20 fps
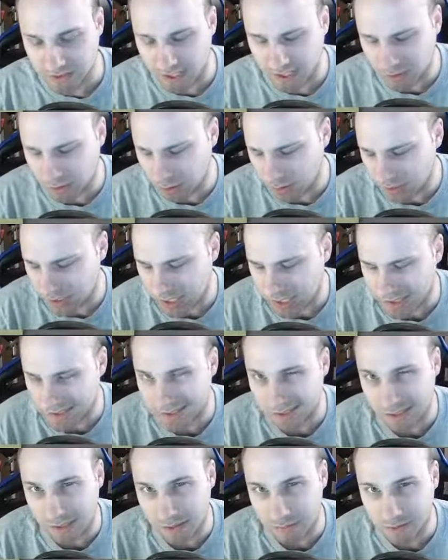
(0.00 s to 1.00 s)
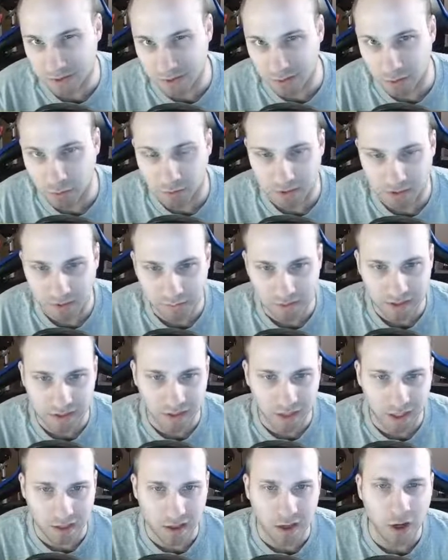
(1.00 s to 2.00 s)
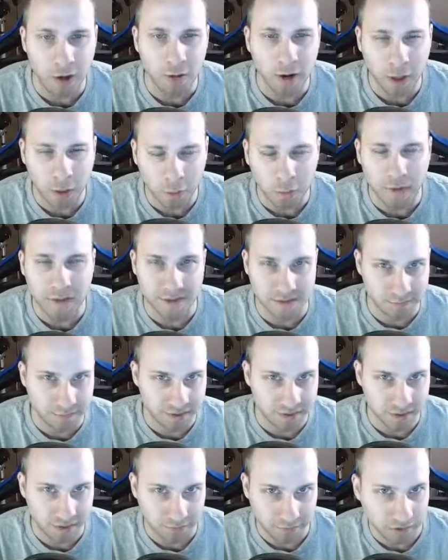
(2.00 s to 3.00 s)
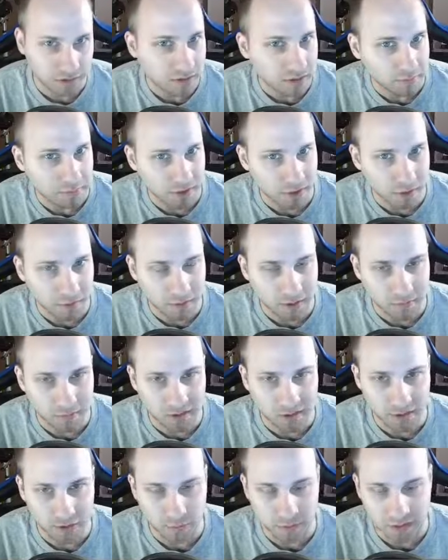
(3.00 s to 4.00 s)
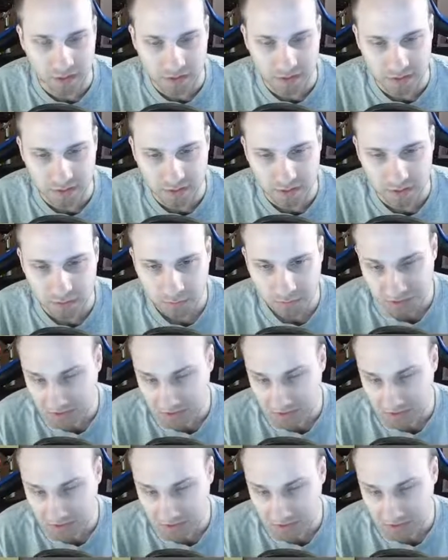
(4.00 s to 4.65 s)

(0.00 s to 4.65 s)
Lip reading: I know a lot of DMs don't want to be like, oh, I don't want to specifically pick on my players' weaknesses.